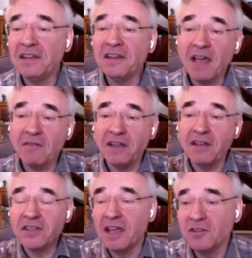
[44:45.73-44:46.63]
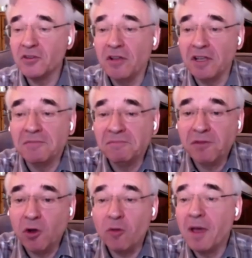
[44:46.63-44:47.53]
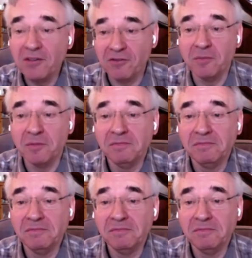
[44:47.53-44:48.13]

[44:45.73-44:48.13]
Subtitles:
didn't have an inside toilet or a bathroom.